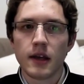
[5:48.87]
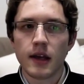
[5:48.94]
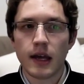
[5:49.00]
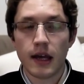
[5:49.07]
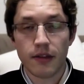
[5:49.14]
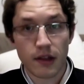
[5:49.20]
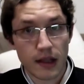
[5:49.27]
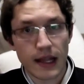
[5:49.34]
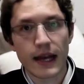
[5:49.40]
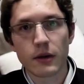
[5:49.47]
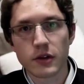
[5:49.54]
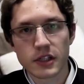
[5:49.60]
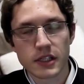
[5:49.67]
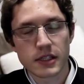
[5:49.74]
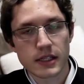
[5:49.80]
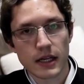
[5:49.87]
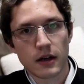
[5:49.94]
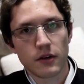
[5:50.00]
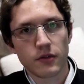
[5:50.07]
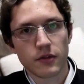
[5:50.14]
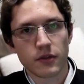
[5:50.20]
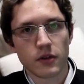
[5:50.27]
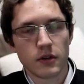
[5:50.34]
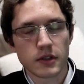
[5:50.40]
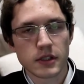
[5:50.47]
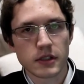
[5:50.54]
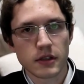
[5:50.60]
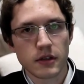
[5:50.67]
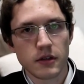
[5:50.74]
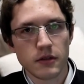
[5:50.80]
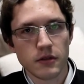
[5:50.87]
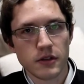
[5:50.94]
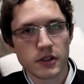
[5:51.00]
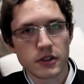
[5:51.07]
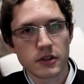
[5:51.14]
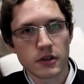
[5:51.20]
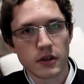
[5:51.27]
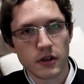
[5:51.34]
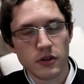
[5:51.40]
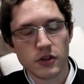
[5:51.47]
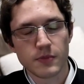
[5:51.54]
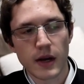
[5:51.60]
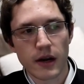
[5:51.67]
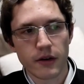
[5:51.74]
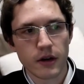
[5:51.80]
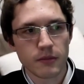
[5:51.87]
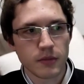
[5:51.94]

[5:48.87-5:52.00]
The language itself, of course, is a huge barrier,